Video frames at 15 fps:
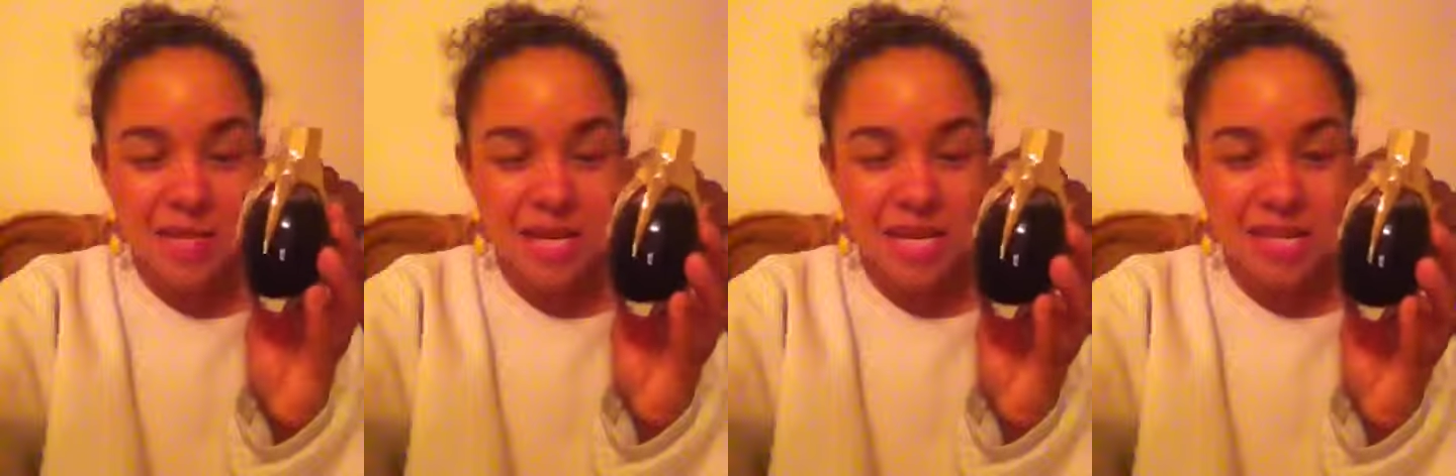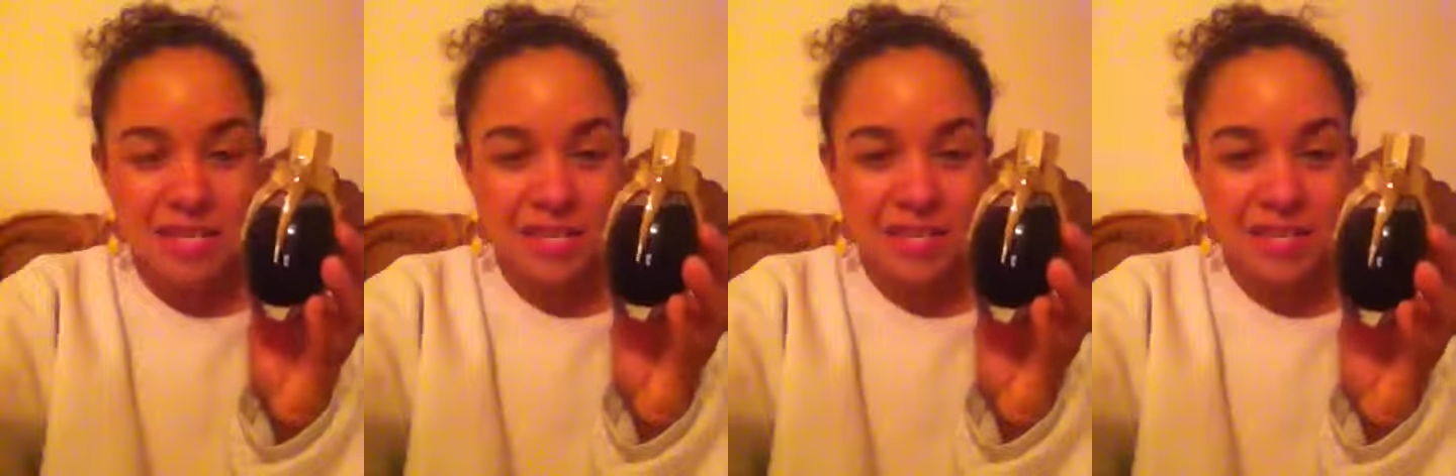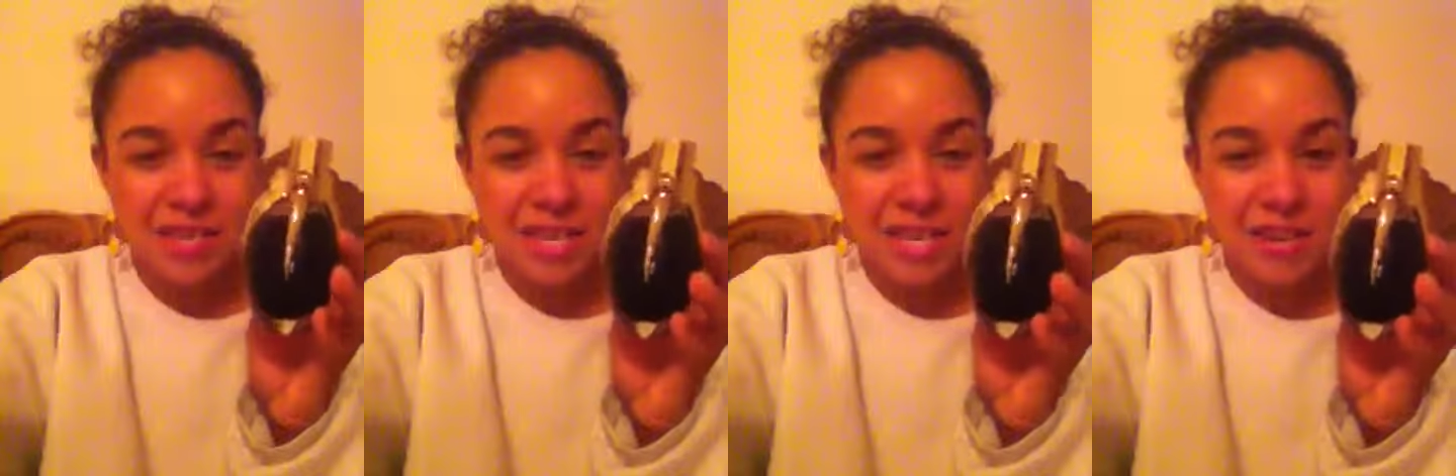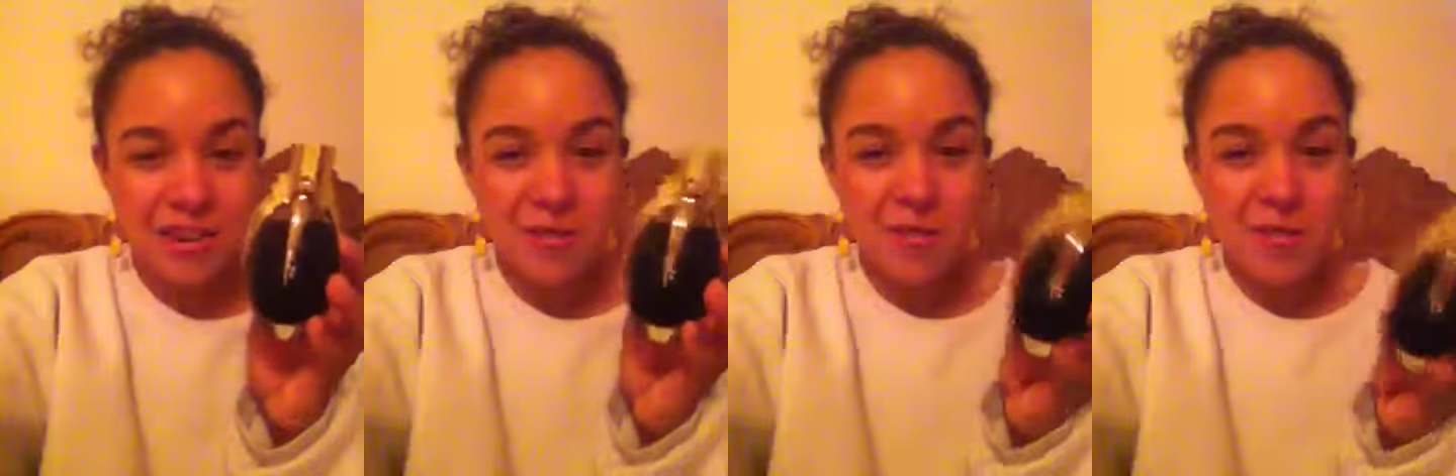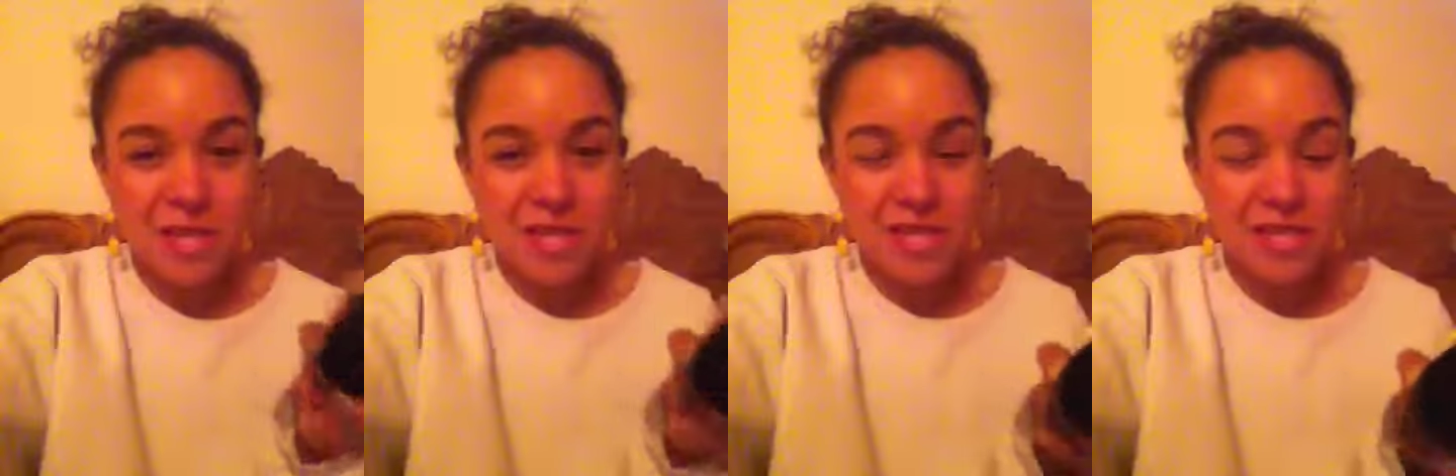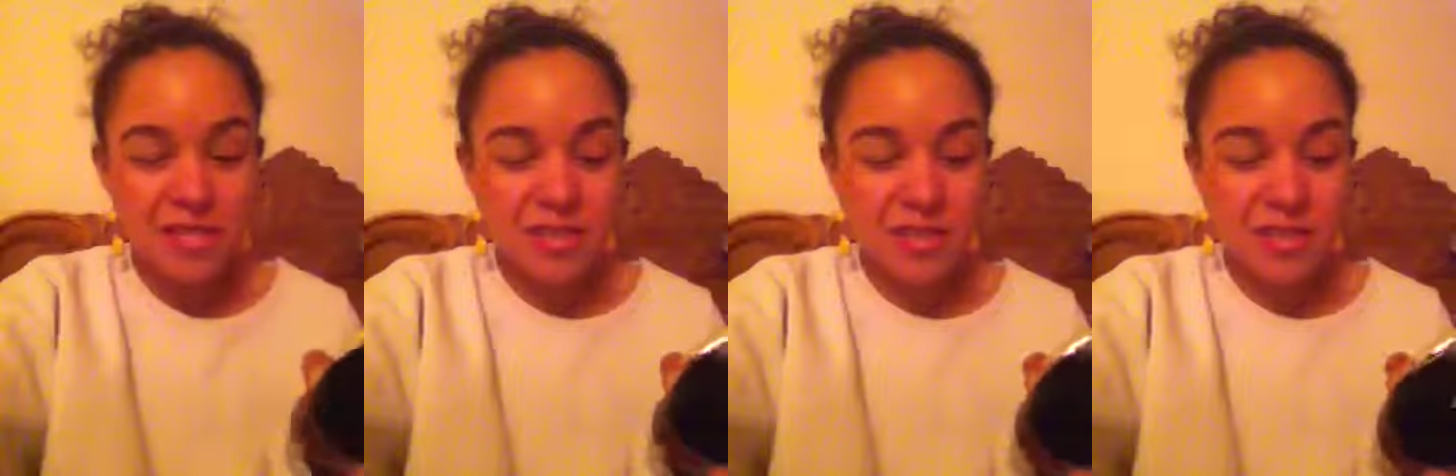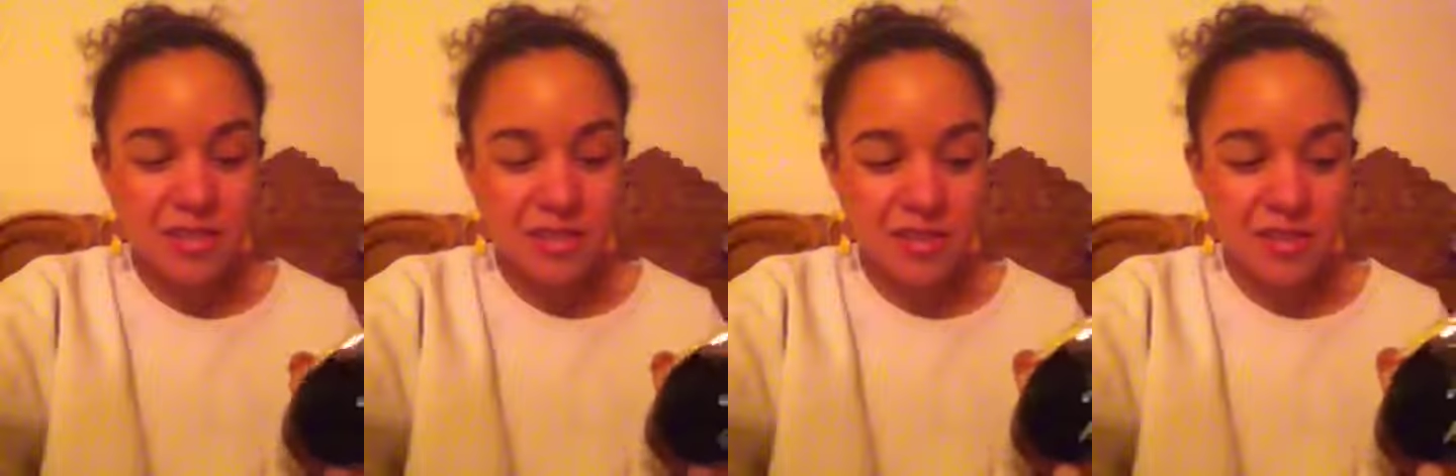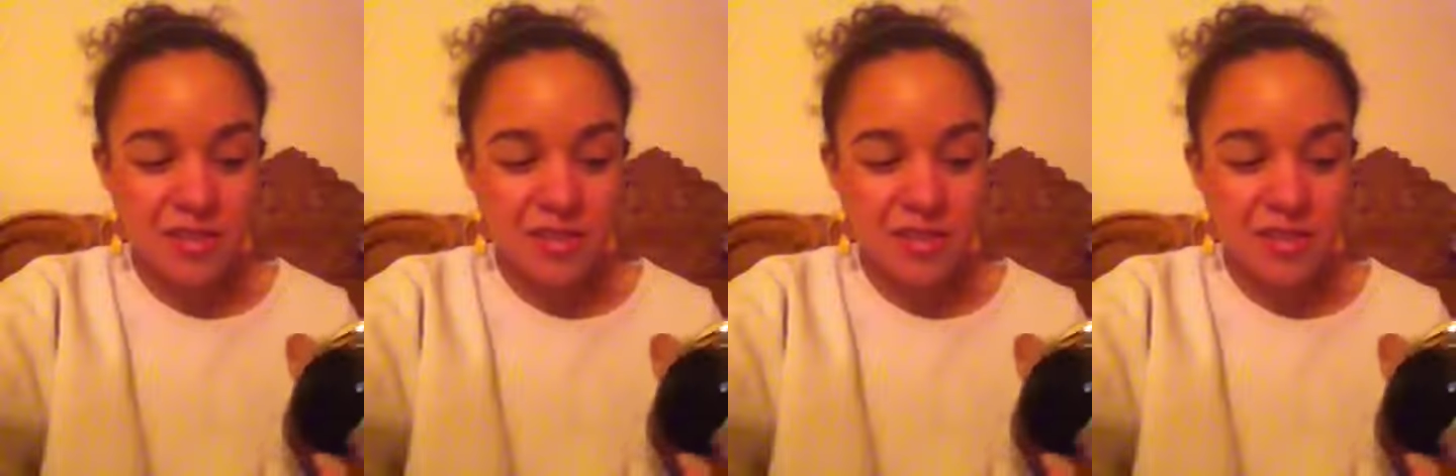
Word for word: but it's clear once it's on your